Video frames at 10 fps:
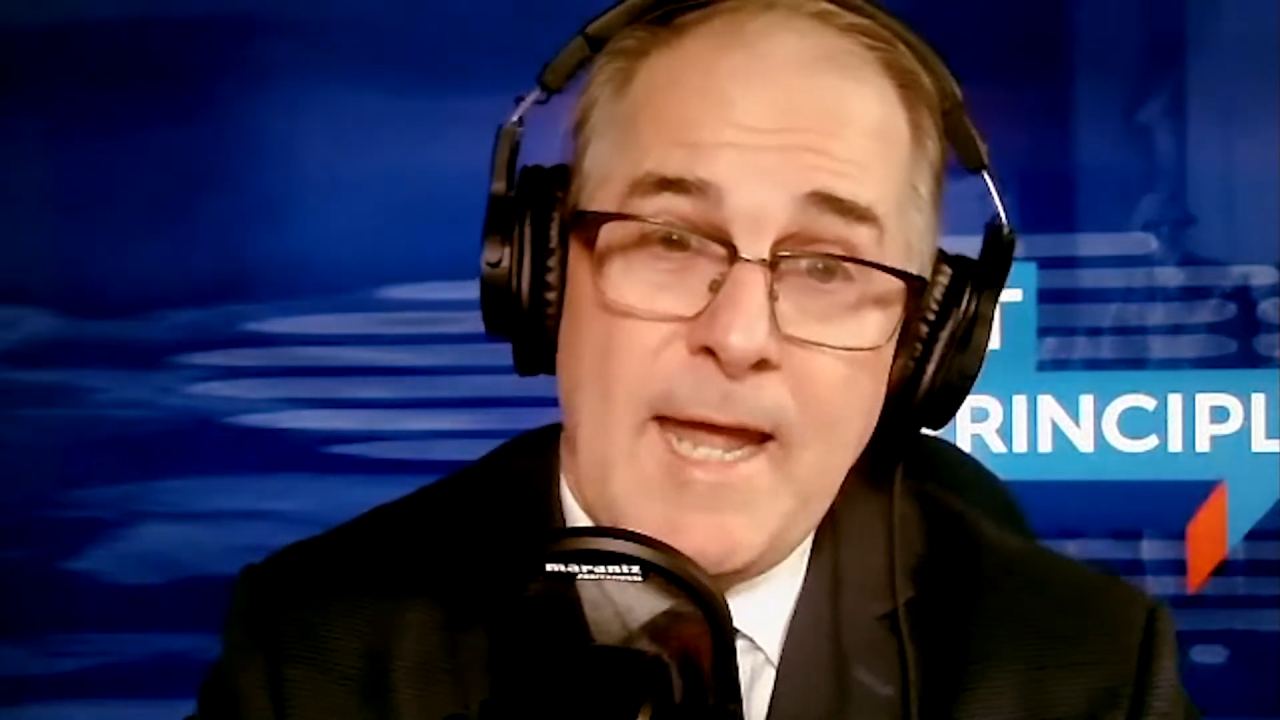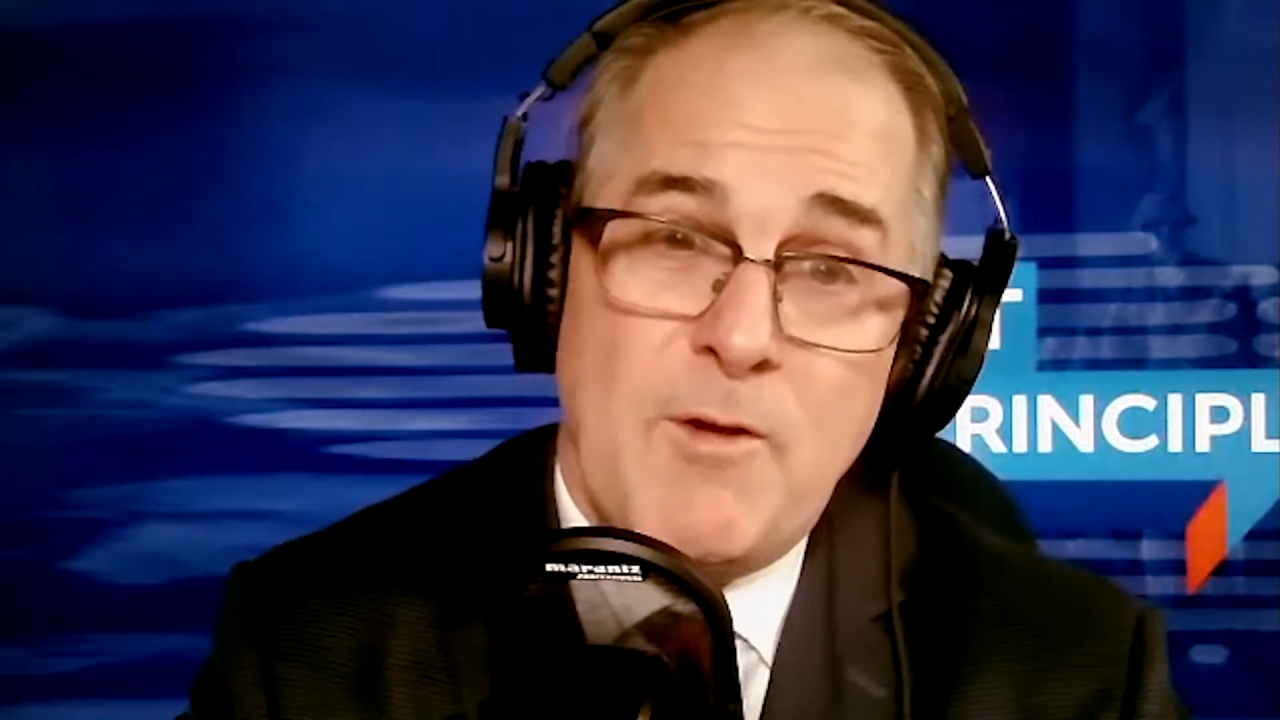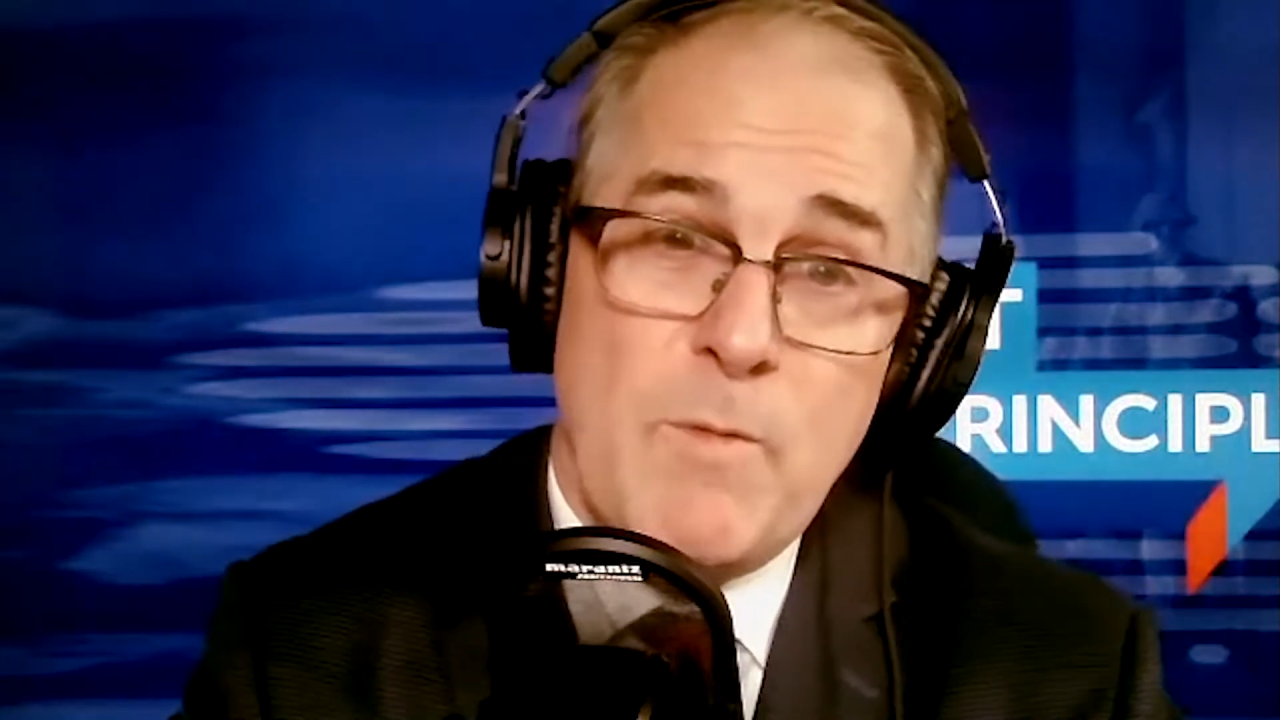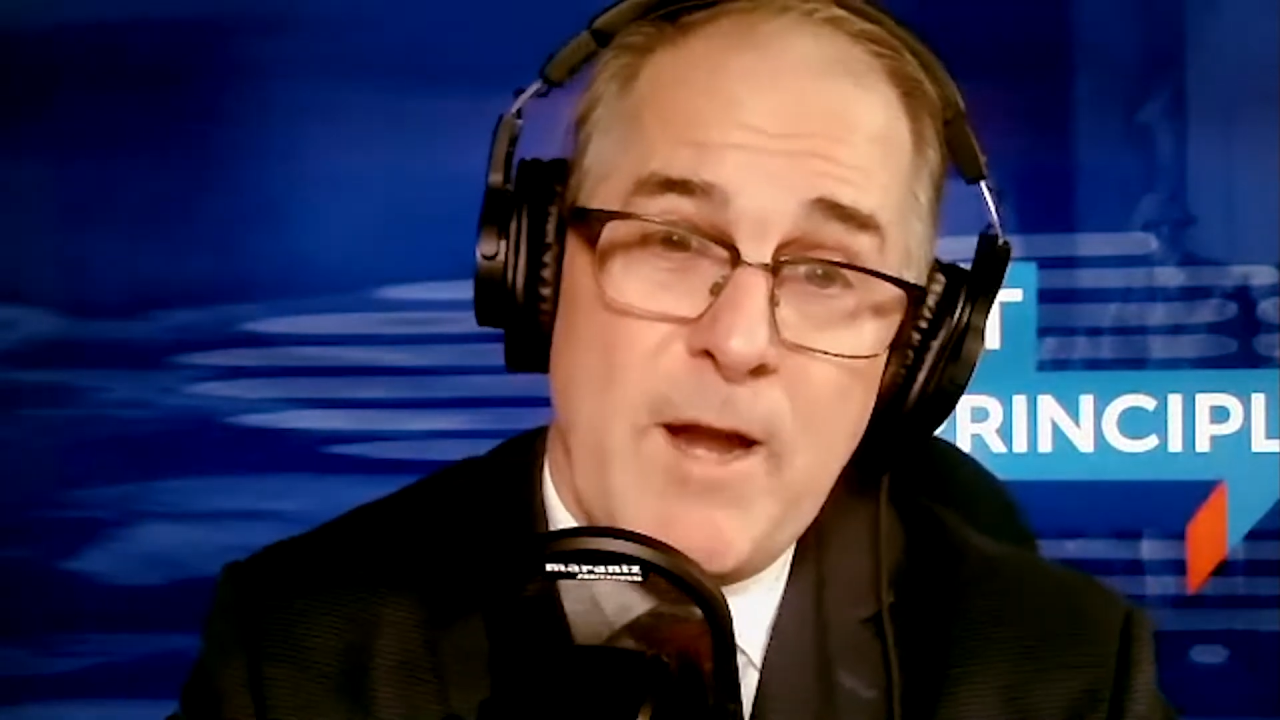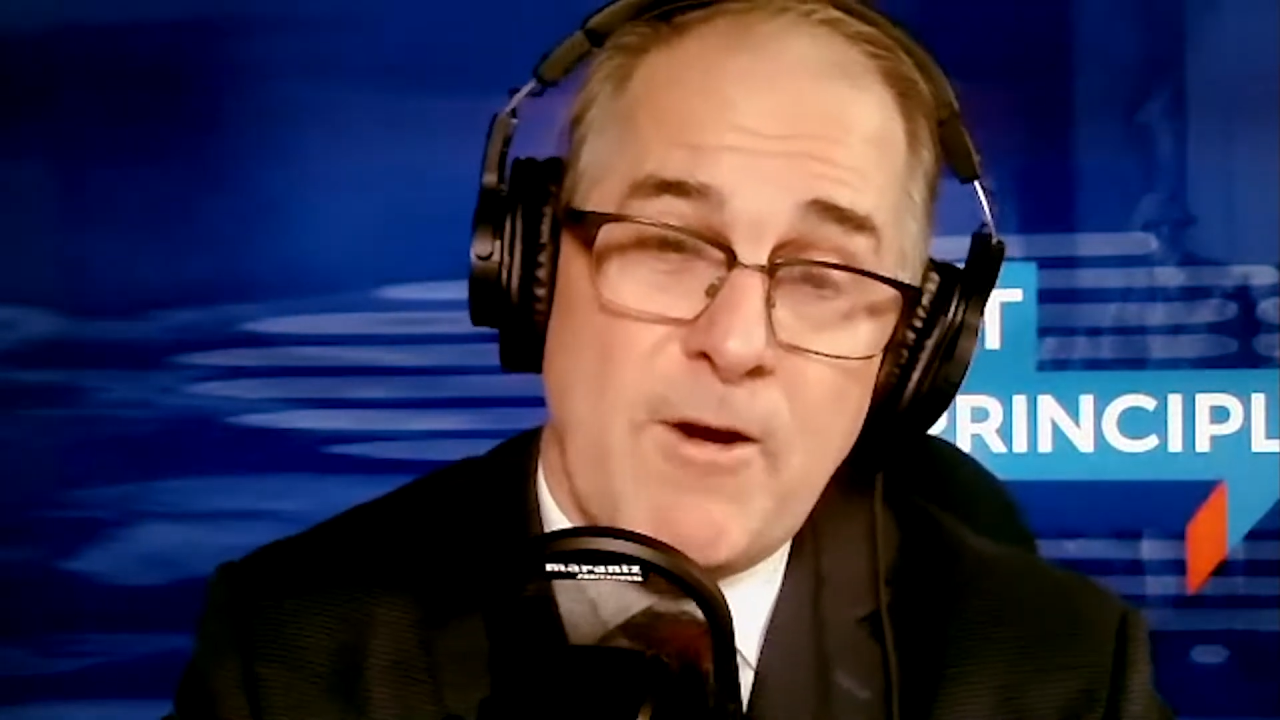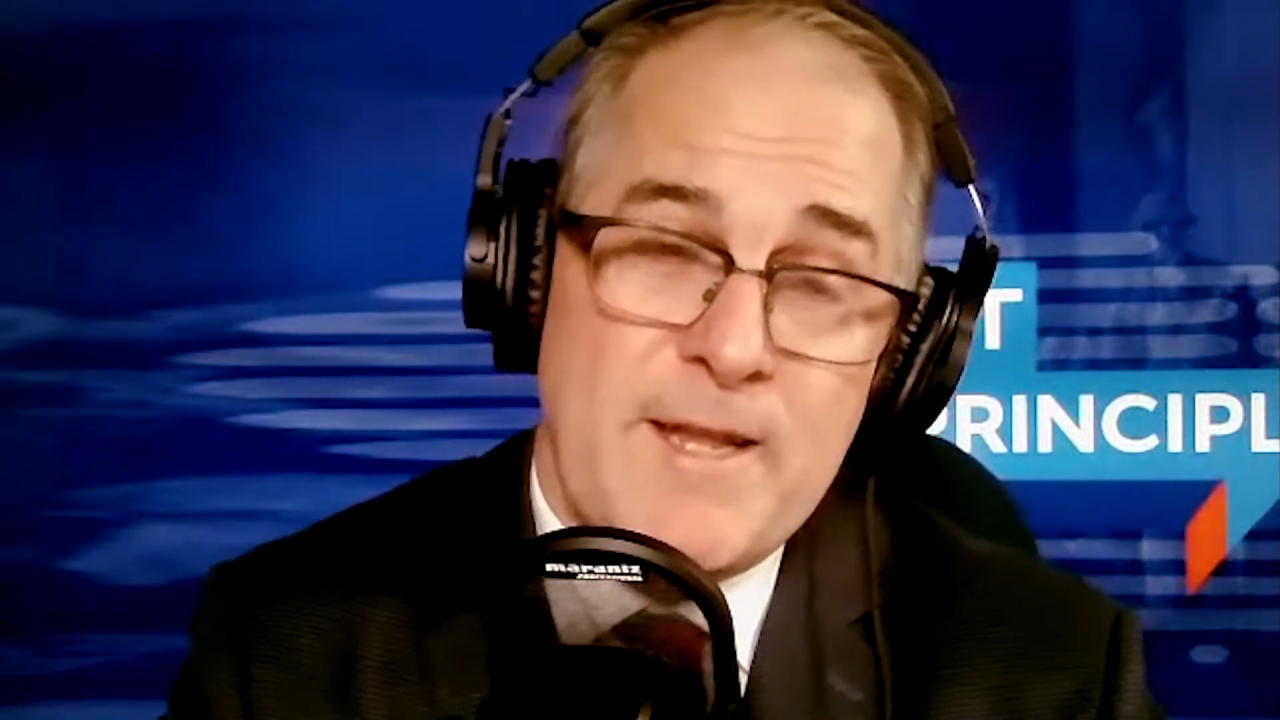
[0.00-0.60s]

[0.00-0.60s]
and we are